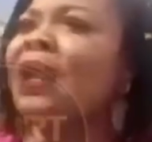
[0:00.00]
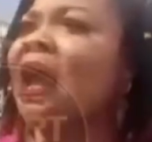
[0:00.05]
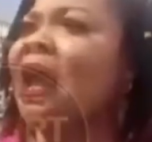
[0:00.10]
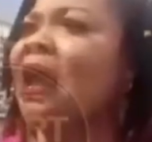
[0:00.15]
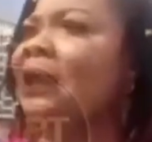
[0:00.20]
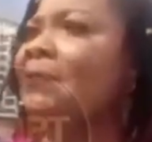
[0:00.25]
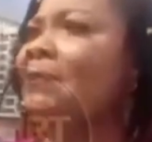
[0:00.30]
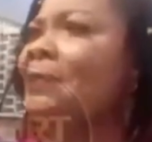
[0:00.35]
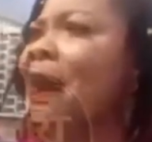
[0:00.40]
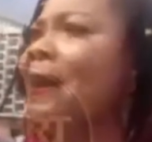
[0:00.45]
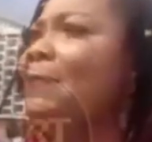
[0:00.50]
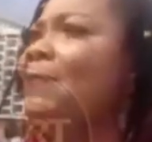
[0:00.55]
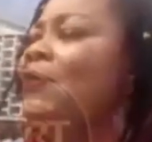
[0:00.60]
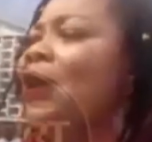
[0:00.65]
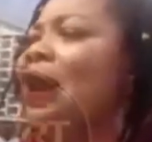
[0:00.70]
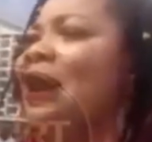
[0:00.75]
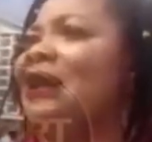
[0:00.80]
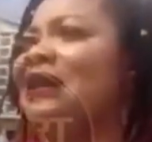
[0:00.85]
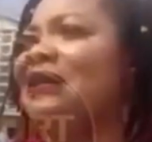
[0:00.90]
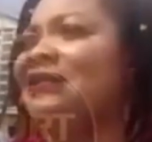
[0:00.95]
And
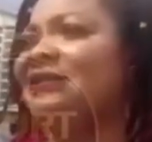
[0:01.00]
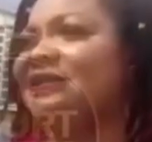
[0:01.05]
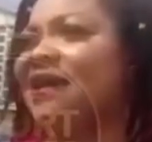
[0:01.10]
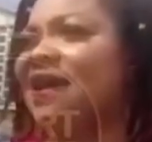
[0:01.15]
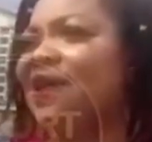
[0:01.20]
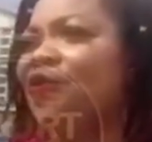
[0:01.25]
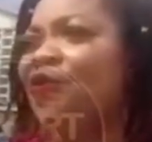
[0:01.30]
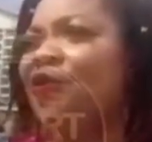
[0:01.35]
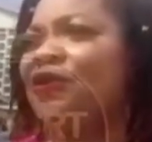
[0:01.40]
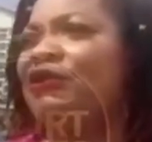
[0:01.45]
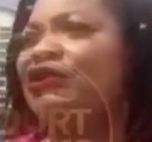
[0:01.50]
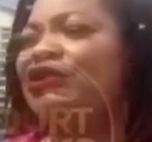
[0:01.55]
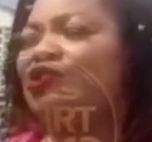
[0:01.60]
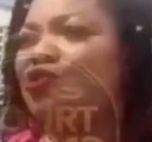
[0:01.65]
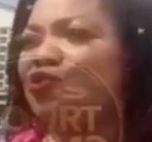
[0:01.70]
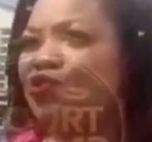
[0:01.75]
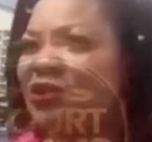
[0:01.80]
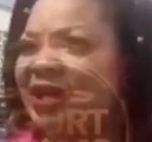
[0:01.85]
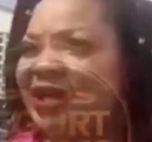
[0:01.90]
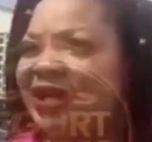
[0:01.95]
Bible, I can say, O
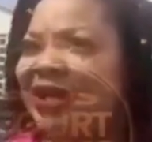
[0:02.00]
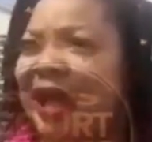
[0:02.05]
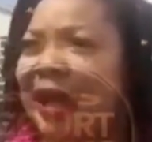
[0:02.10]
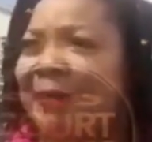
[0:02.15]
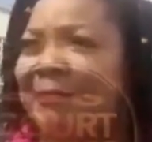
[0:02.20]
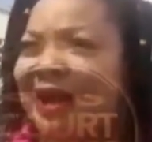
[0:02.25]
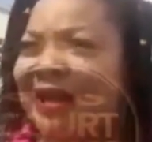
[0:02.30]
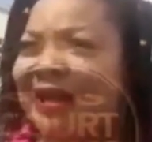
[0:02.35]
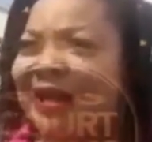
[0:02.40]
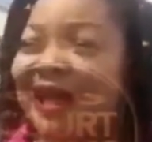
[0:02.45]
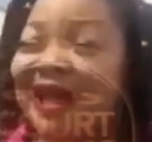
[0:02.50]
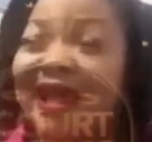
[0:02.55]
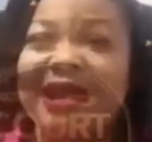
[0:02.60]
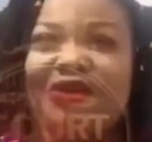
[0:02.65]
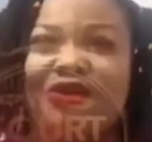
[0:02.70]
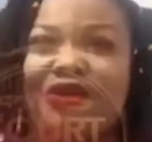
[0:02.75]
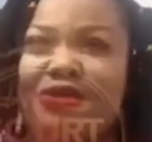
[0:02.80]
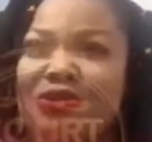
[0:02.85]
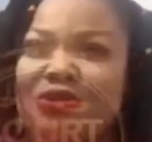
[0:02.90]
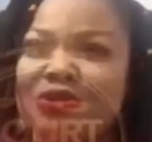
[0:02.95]
Christian, a man, a
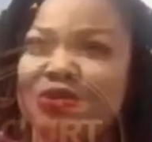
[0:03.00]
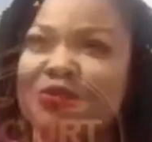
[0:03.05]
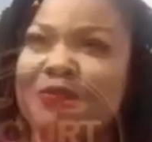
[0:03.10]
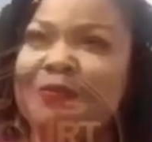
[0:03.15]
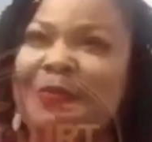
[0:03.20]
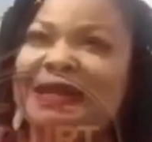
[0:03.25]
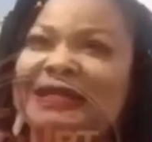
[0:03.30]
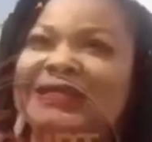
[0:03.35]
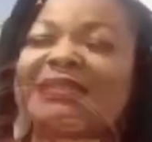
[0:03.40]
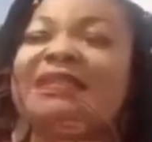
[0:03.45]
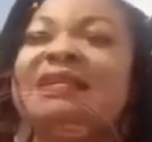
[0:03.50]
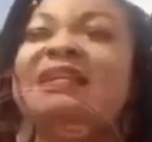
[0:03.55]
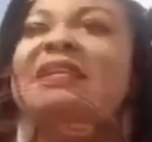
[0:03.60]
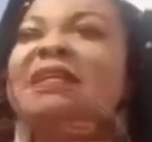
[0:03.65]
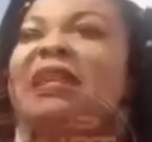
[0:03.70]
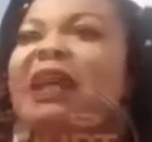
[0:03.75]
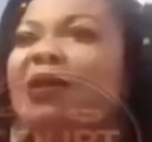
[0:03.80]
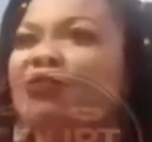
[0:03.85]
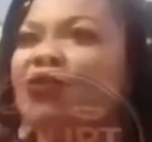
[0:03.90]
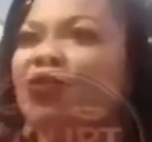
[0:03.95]
dos, but he,
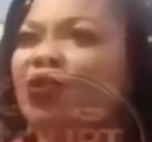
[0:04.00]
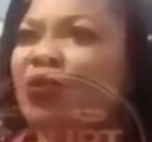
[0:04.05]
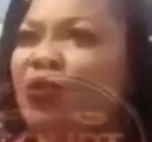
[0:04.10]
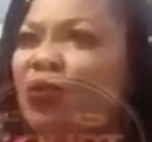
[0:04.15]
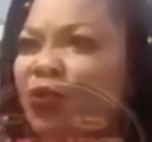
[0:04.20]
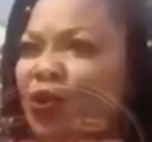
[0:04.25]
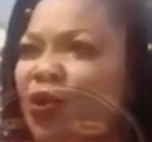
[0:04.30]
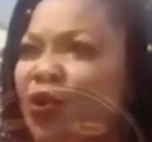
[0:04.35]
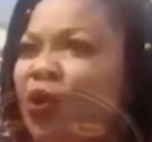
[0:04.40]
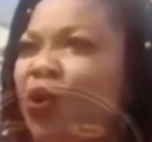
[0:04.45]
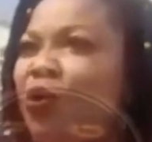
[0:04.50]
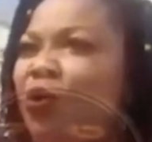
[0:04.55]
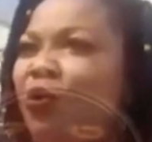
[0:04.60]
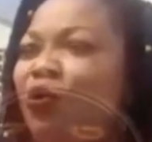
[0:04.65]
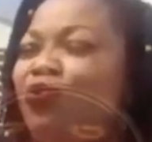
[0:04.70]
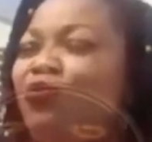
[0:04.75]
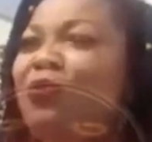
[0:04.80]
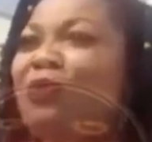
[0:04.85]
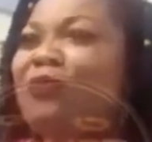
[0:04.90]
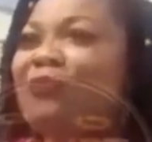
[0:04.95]
you know,
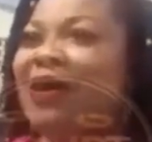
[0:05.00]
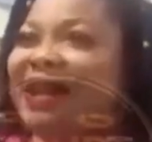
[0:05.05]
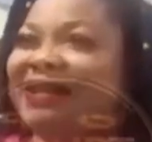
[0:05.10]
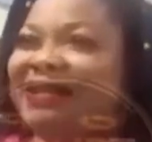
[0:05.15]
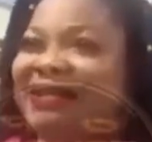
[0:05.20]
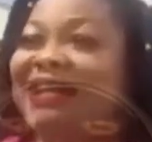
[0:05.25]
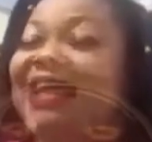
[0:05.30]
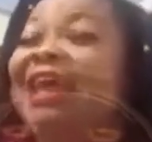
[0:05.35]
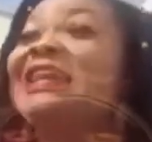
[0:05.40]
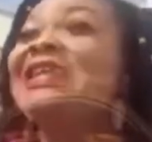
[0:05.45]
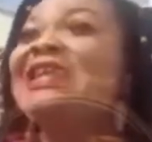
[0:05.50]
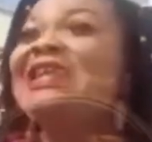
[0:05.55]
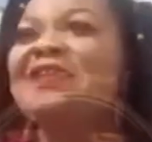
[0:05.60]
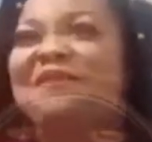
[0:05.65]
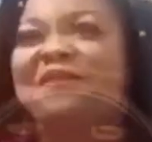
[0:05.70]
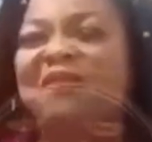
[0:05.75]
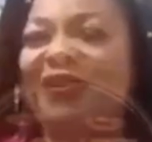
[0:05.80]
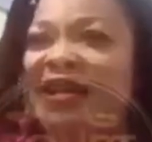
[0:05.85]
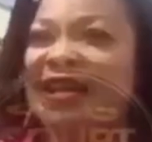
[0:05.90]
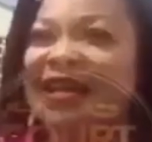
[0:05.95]
on where a
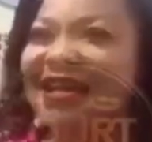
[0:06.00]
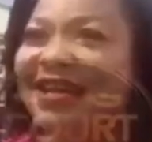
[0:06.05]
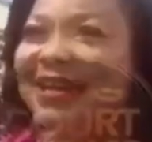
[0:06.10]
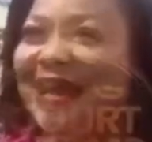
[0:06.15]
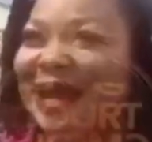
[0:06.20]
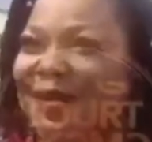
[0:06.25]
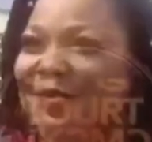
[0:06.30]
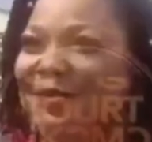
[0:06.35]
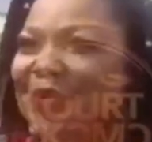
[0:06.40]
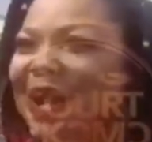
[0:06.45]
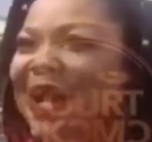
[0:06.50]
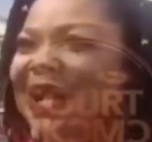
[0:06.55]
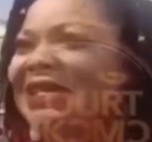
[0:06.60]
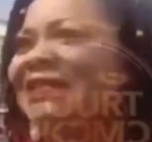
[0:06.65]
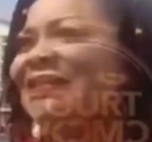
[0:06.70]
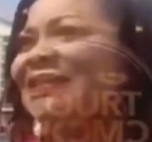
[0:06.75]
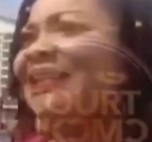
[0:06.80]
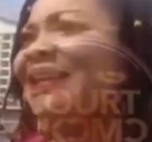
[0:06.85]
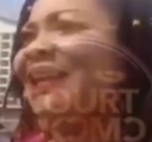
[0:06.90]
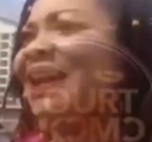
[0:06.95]
unifining in Elmo.
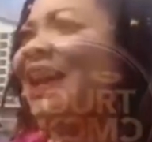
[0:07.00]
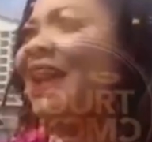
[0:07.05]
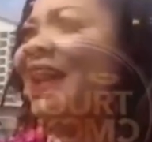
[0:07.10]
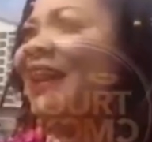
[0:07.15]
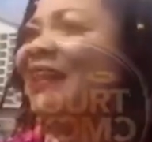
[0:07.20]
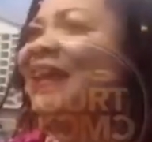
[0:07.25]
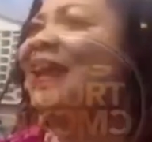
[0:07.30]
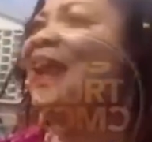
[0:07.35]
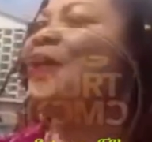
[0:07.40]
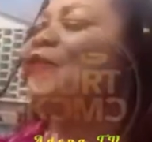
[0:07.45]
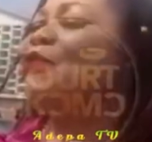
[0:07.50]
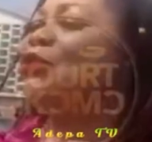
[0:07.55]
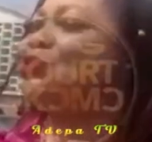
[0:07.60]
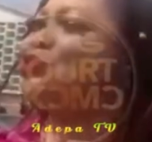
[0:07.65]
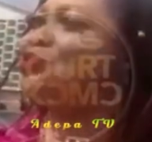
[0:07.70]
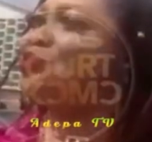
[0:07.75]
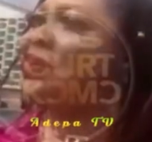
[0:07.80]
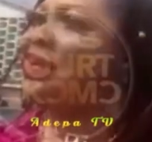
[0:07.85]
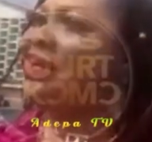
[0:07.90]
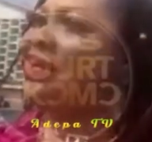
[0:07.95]
In see, near
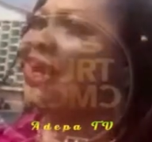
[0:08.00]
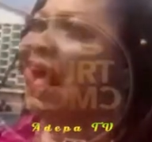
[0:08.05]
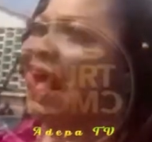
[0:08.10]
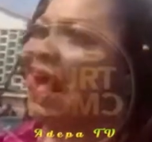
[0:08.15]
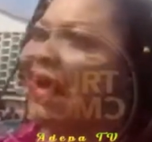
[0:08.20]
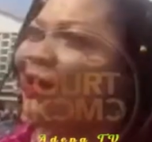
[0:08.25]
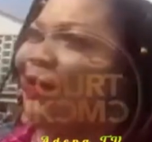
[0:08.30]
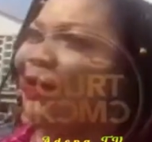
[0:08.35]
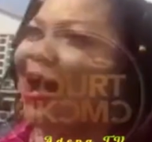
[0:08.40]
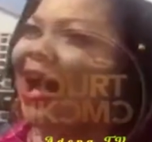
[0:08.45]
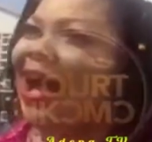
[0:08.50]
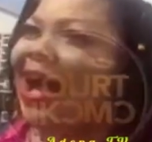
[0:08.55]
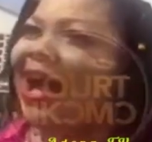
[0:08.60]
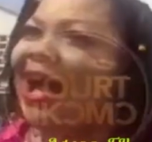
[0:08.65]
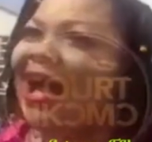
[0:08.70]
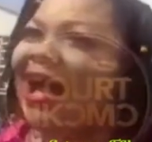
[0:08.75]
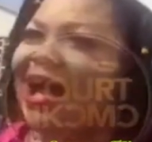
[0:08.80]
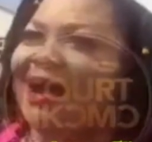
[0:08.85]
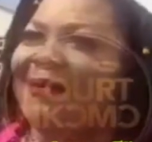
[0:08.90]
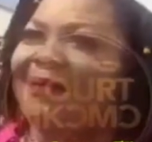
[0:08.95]
costing in Anno,
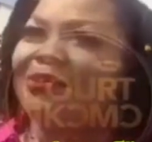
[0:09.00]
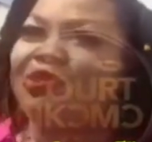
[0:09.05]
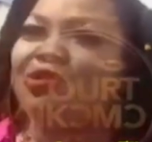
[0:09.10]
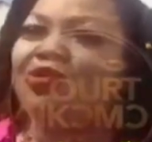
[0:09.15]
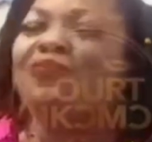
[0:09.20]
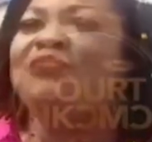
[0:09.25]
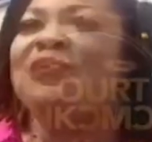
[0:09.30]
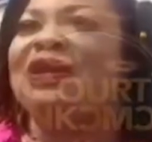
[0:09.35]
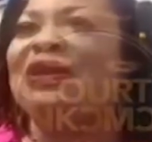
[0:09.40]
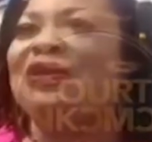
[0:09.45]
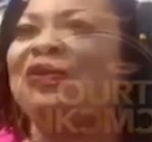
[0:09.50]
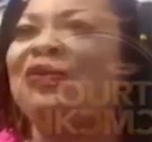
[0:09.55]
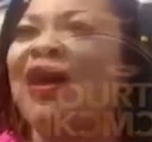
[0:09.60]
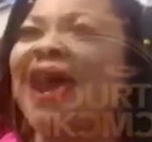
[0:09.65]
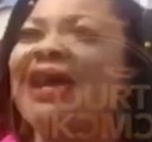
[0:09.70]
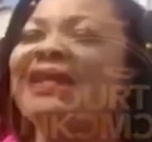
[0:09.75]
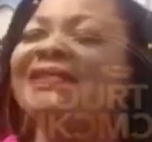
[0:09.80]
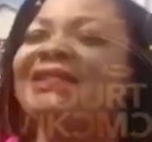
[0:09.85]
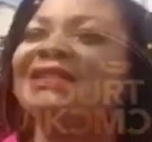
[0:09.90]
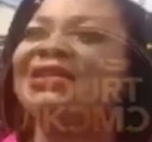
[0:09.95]
to me, no,
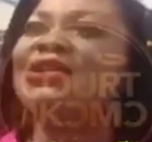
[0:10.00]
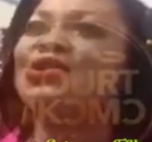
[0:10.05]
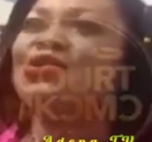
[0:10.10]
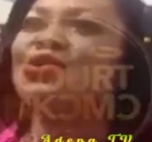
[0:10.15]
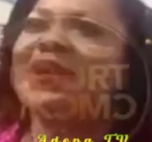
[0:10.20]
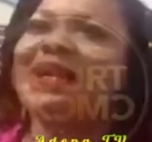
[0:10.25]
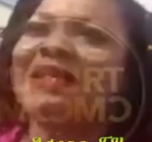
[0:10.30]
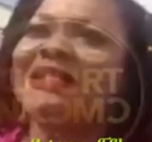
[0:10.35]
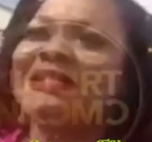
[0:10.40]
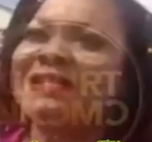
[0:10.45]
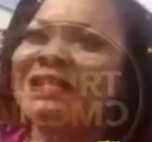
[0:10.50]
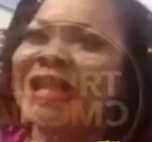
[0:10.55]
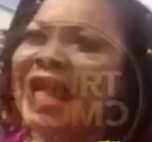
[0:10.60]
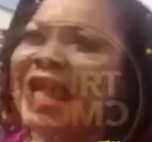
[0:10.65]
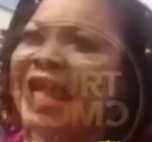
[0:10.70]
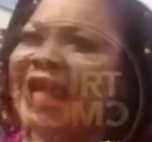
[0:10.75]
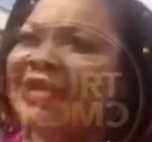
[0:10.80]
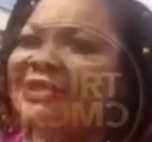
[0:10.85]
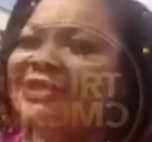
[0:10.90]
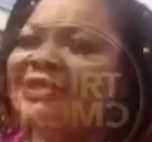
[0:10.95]
I see to it
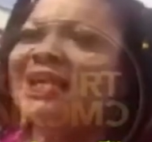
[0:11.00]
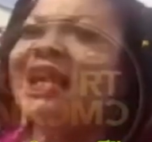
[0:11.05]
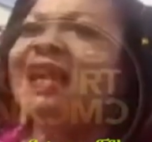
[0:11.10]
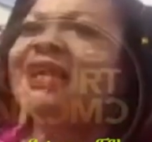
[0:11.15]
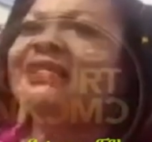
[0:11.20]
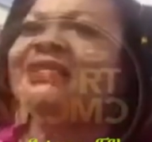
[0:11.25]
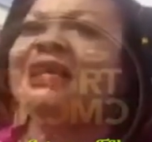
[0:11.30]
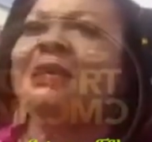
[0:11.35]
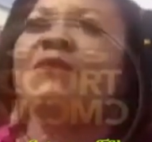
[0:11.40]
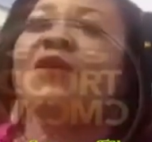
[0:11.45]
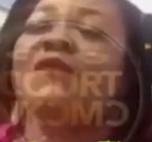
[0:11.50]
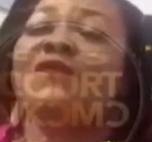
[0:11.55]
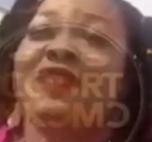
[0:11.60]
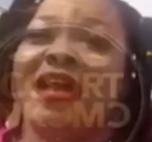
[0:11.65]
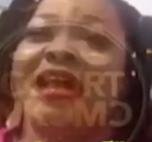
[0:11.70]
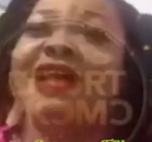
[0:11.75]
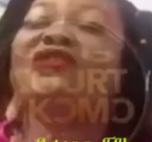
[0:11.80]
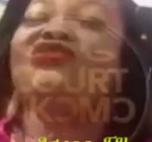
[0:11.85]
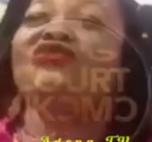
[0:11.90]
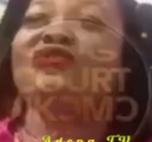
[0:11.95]
say is some of
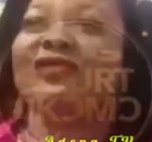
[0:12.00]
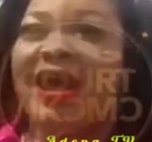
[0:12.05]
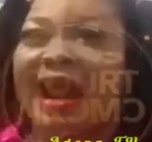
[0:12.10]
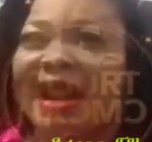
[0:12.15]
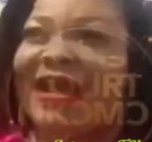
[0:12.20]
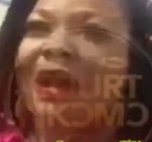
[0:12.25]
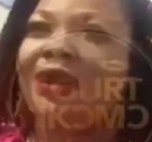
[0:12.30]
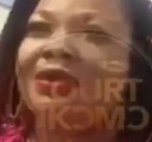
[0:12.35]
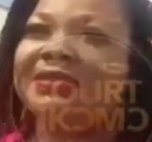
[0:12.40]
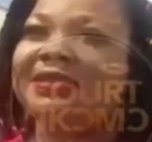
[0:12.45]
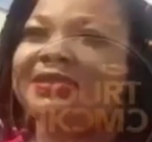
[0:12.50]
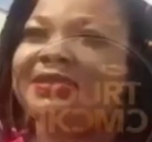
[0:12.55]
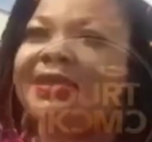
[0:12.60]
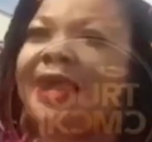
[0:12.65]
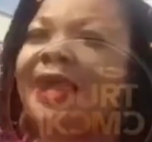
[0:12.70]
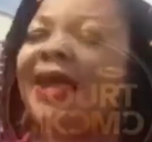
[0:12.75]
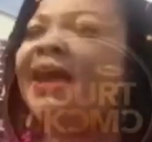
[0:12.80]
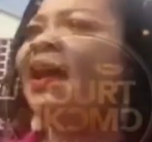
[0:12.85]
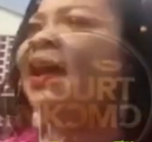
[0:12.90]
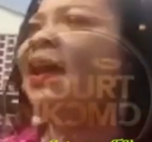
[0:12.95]
the trials
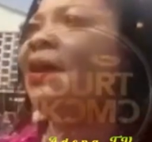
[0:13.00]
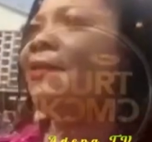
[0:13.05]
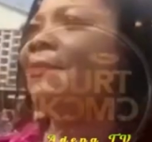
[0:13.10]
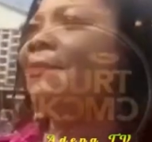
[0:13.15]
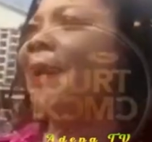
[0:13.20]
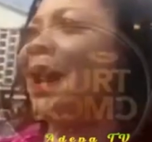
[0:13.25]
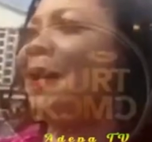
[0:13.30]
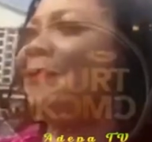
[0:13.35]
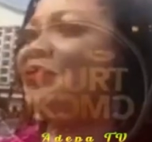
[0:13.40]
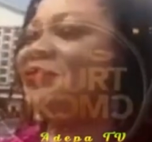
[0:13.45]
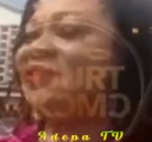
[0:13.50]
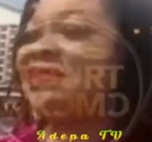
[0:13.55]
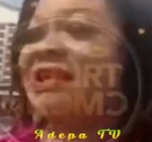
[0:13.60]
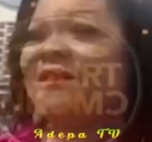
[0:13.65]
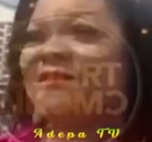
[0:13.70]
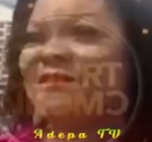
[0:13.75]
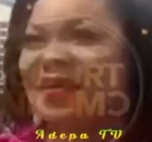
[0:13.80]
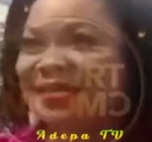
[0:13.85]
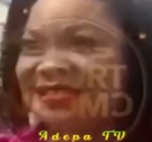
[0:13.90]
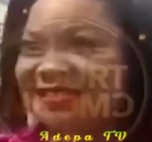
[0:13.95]
say Bible say
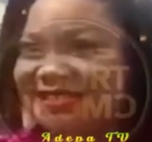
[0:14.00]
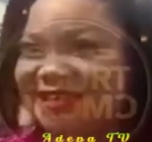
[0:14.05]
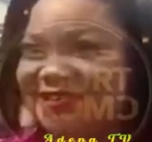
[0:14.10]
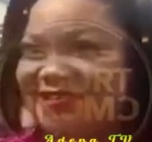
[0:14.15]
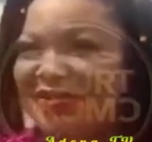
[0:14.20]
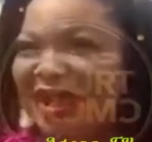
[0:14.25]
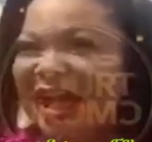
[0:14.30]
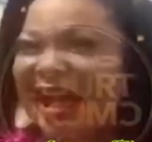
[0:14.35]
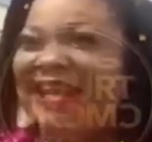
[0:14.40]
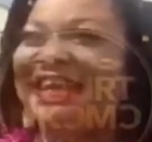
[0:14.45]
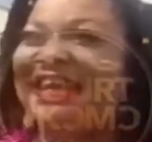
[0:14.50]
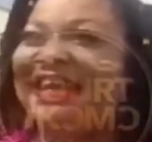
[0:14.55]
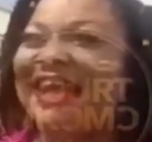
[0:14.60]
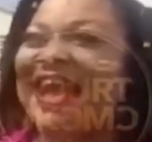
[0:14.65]
a first same year and